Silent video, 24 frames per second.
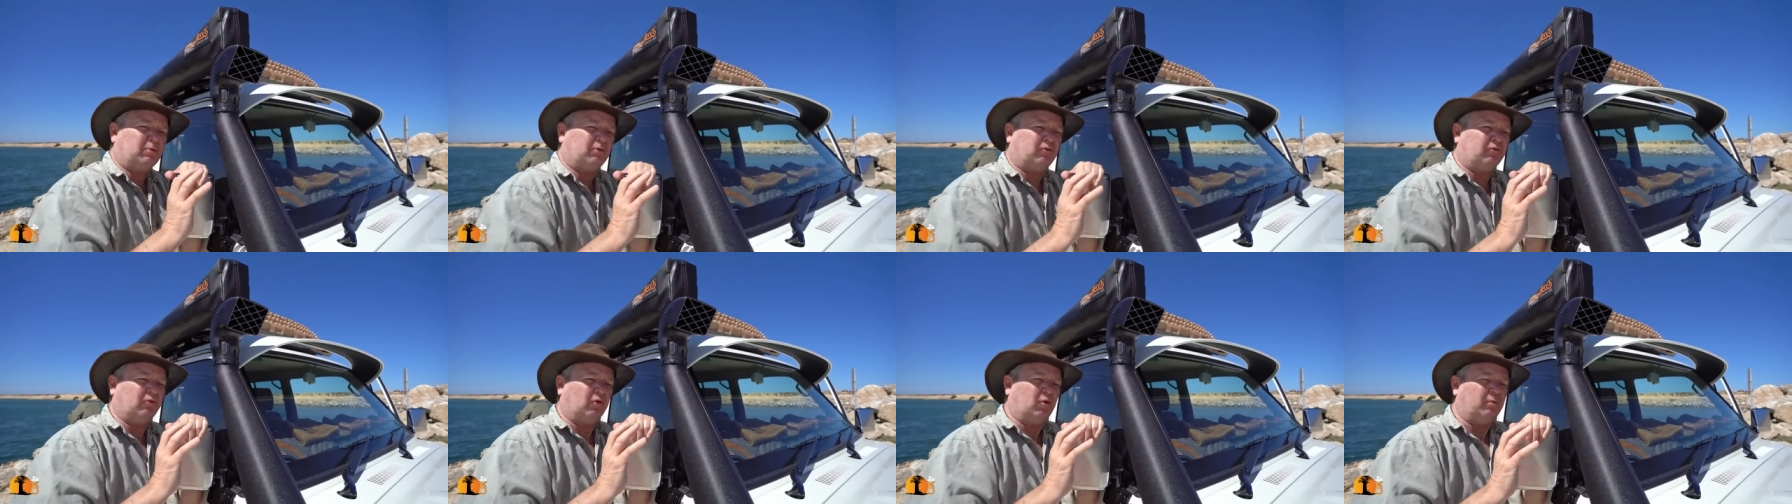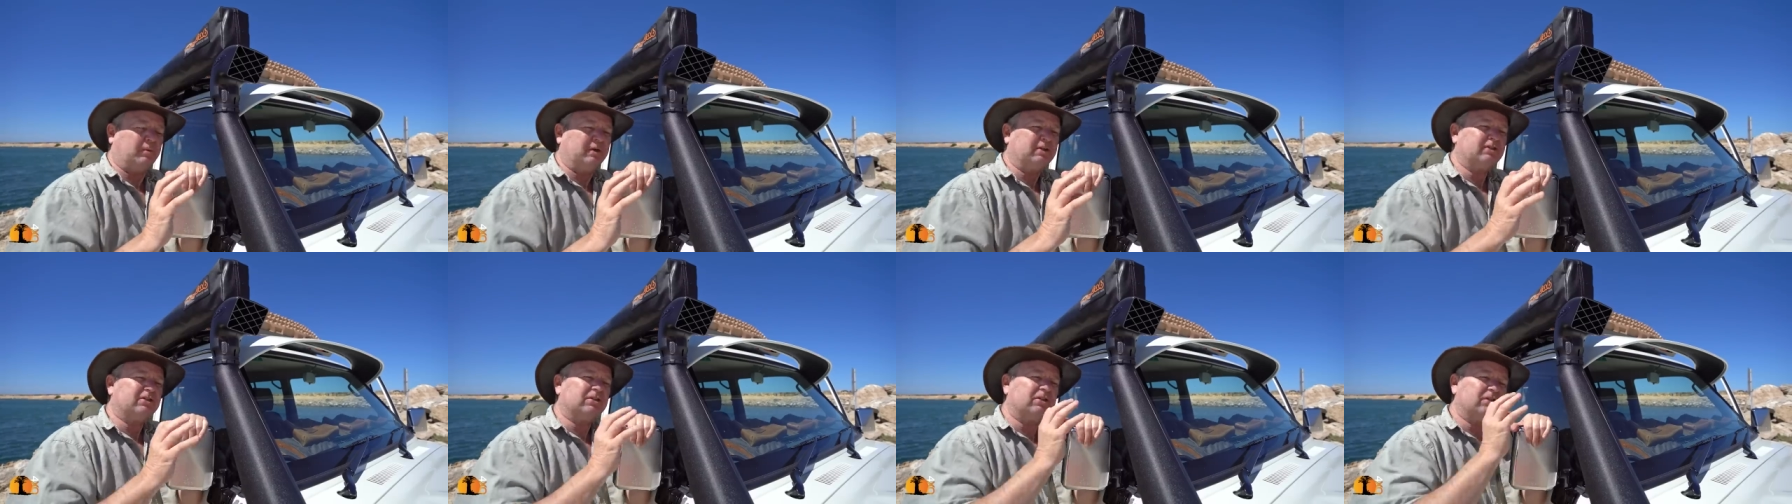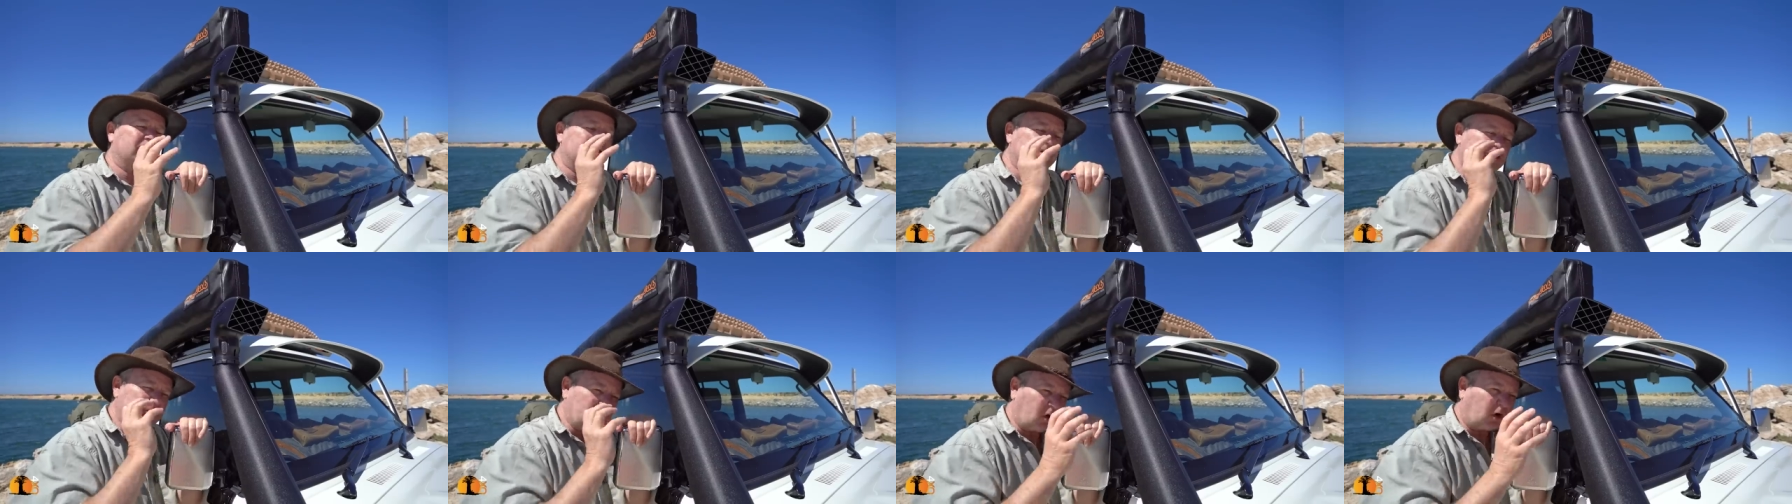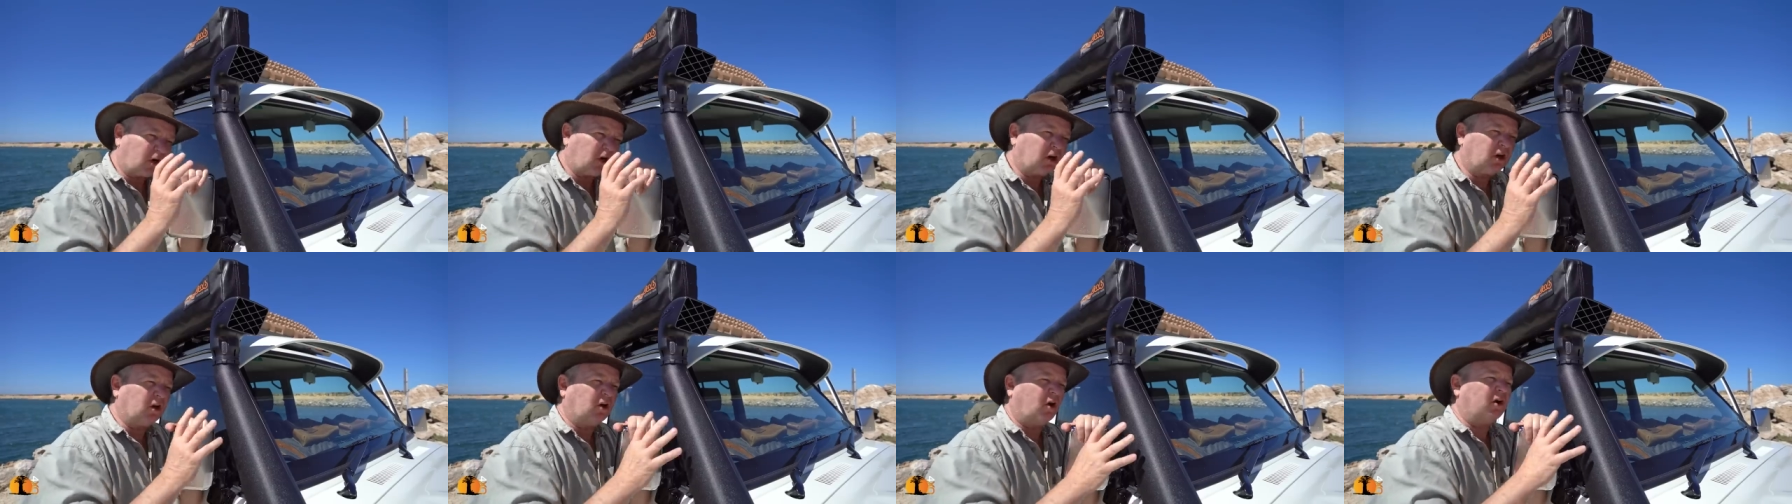performance,
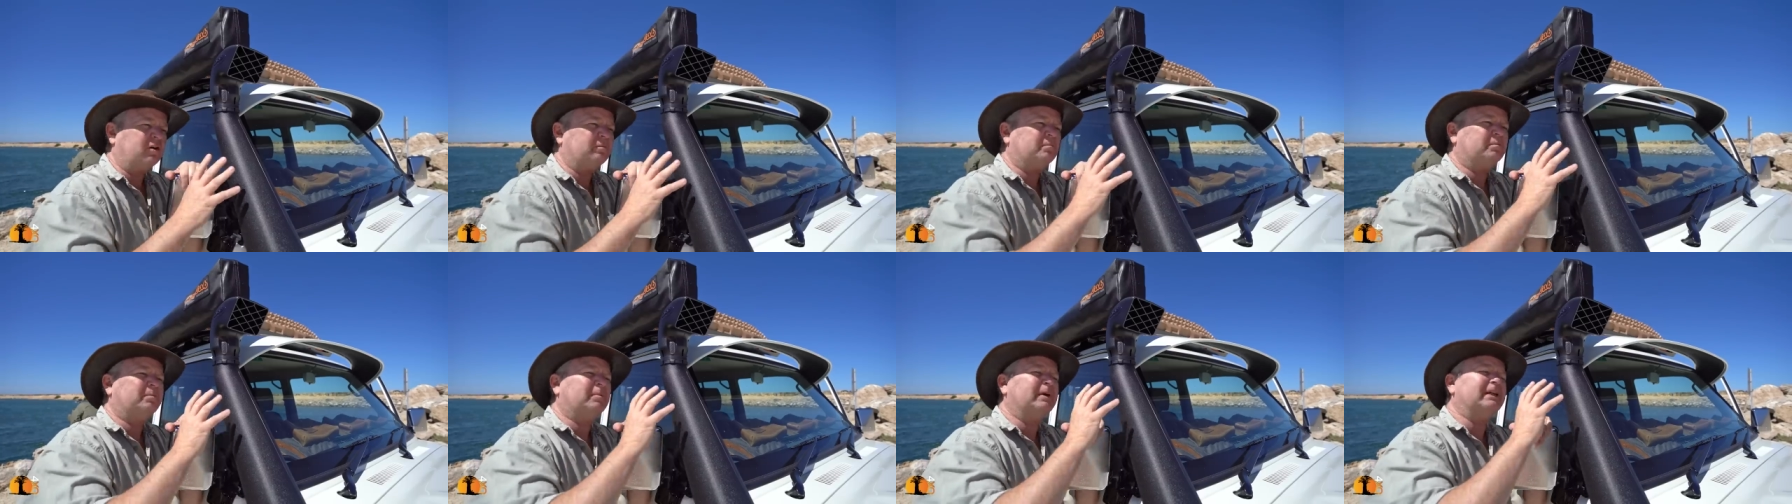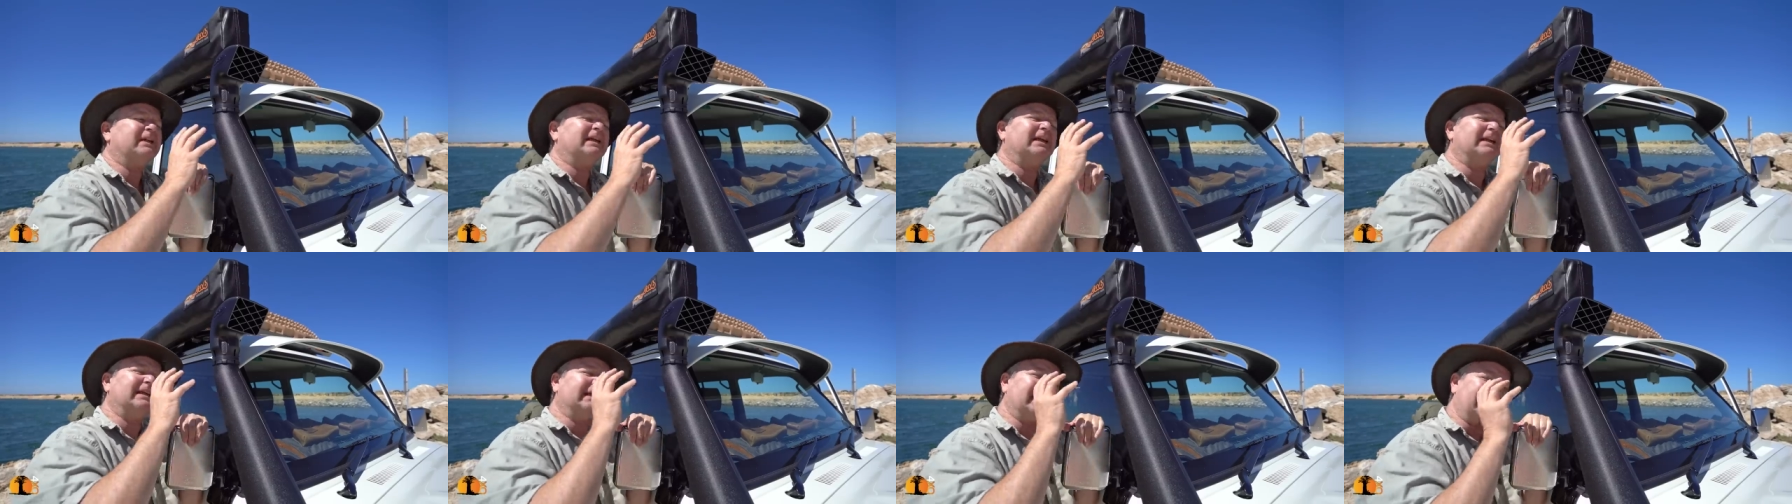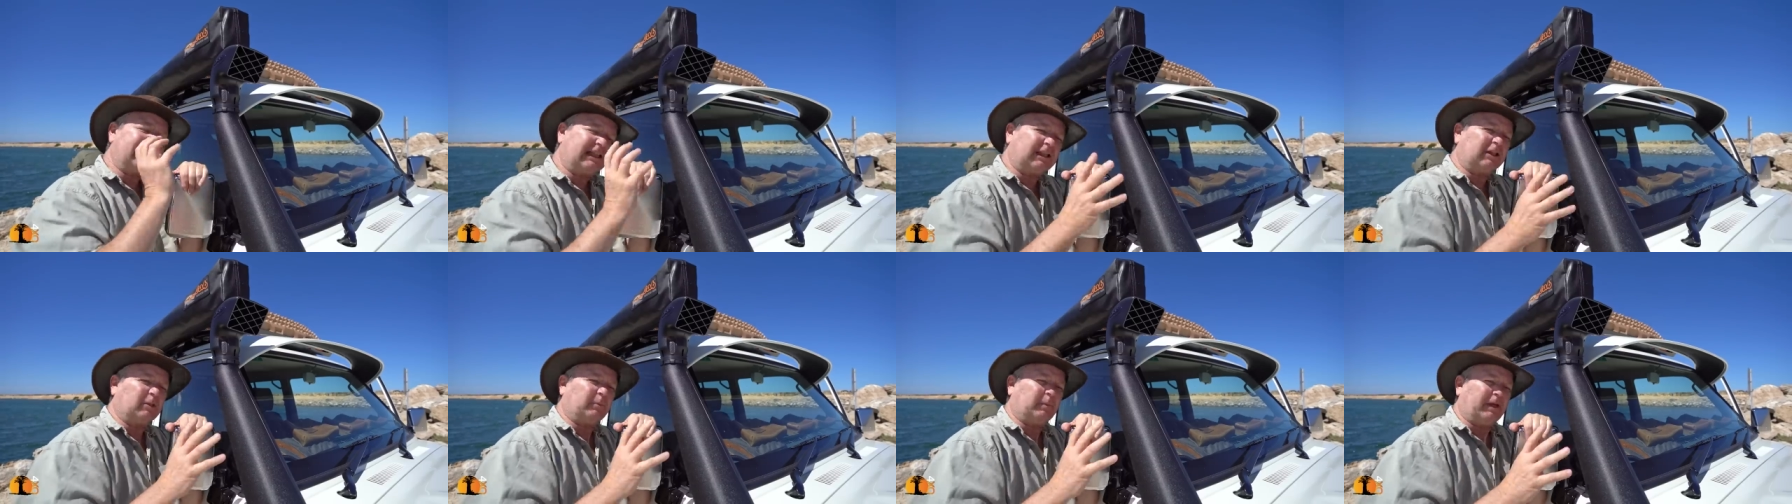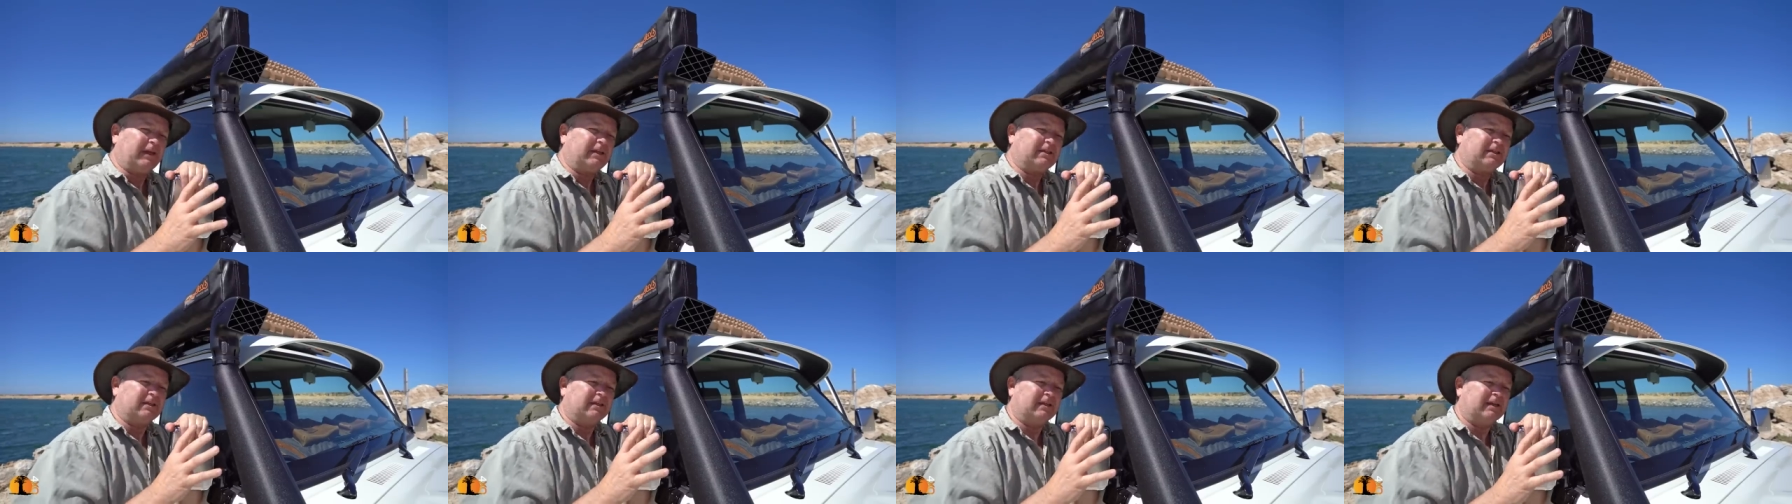not a lot, but a little
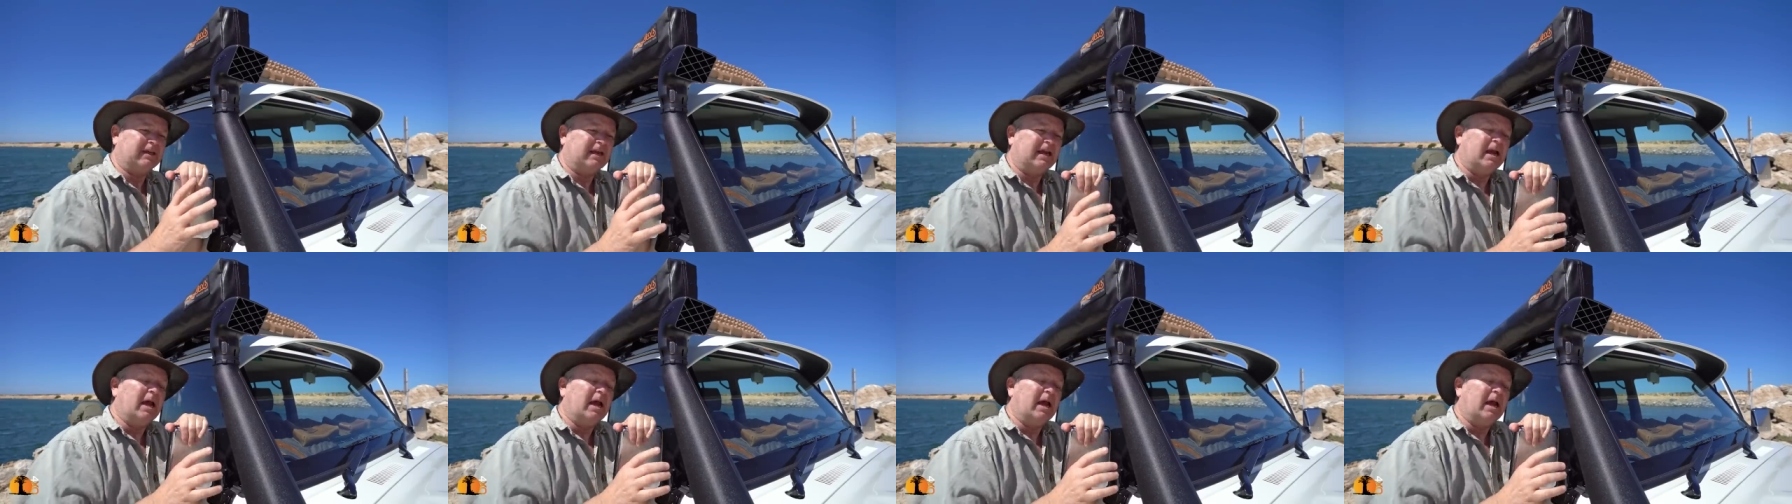bit.